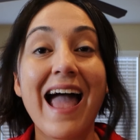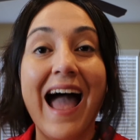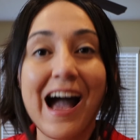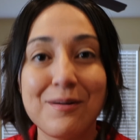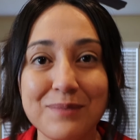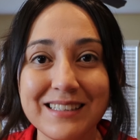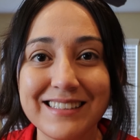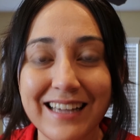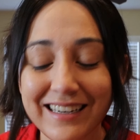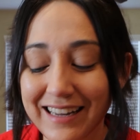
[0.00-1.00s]
Happy
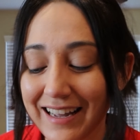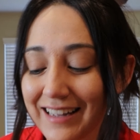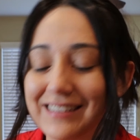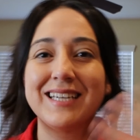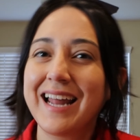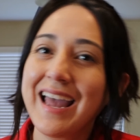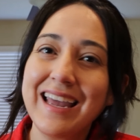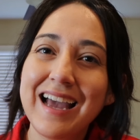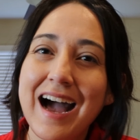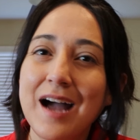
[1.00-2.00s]
Sunday.
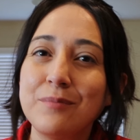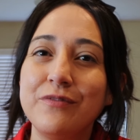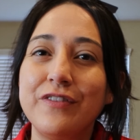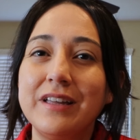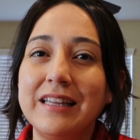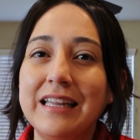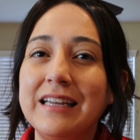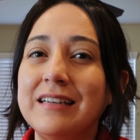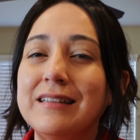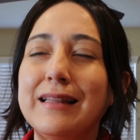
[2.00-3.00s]
Today I'm
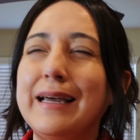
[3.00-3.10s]
feeling